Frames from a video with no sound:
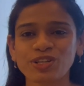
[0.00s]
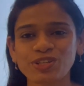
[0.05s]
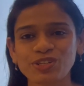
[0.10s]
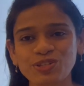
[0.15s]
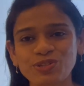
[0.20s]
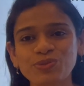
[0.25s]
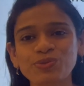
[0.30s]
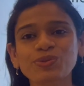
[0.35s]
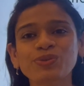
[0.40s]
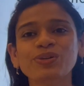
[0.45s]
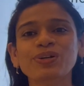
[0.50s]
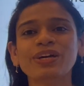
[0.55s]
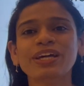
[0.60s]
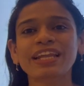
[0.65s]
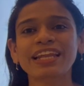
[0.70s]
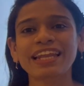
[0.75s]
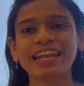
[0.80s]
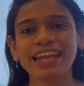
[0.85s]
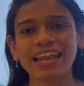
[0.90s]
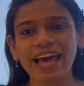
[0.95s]
do
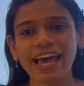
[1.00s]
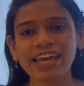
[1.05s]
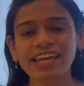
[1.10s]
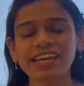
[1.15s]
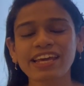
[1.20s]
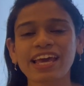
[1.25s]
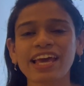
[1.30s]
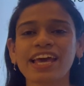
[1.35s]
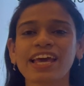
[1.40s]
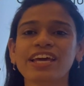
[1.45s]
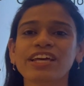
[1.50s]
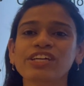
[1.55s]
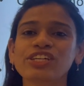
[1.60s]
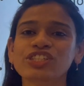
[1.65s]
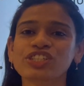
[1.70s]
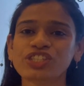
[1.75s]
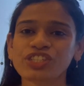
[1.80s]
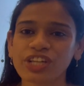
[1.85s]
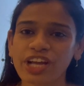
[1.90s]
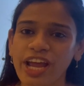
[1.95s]
like,
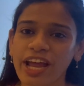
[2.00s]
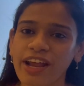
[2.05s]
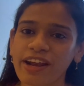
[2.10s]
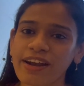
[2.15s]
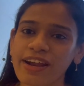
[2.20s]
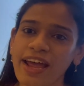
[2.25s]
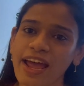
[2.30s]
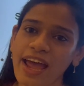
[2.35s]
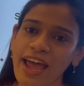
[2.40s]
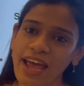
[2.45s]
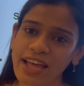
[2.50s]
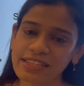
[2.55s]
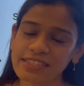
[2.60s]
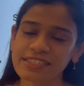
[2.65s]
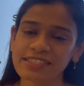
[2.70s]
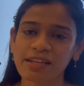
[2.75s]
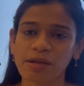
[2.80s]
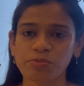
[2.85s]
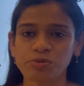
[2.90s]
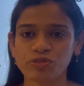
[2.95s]
share, and
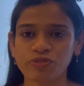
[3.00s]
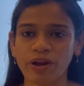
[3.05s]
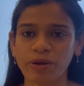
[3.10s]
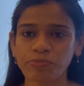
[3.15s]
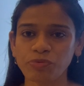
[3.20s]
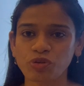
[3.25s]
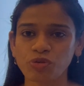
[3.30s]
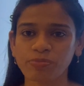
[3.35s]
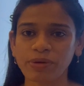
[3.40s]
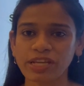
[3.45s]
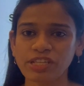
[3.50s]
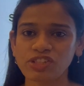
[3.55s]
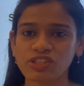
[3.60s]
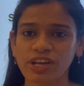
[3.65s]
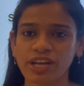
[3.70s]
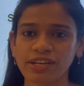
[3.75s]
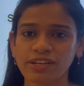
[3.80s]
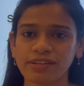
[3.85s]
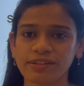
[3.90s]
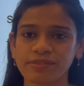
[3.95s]
subscribe to my
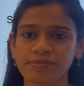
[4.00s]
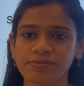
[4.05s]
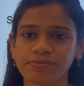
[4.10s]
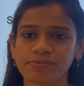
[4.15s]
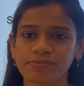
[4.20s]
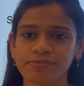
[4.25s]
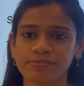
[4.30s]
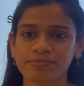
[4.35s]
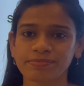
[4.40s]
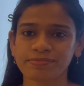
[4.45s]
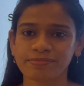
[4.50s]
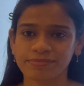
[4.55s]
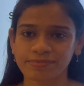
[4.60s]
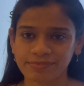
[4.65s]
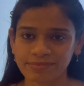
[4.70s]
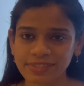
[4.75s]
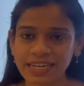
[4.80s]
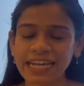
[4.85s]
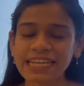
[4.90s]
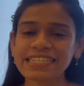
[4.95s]
channel.
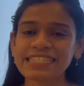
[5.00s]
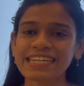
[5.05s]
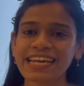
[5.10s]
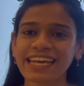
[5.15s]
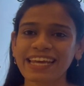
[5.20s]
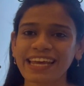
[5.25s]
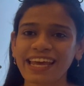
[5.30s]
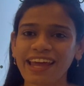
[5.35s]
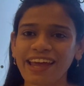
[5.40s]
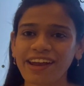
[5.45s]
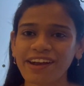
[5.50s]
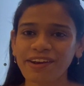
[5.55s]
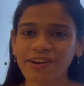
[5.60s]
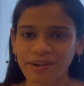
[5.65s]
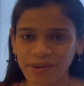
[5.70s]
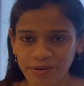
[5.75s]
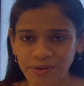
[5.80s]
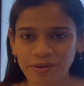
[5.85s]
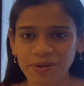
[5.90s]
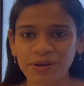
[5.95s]
Take care.
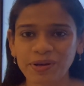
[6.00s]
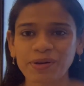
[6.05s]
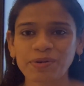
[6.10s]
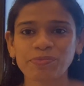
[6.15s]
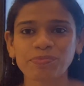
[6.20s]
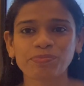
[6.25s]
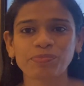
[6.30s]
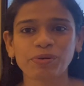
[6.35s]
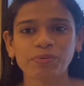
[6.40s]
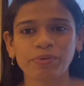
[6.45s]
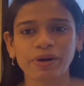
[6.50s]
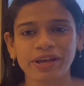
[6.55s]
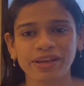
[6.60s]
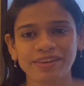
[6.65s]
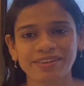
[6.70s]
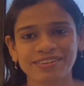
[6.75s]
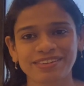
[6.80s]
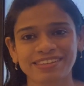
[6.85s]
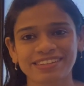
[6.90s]
Bye-bye.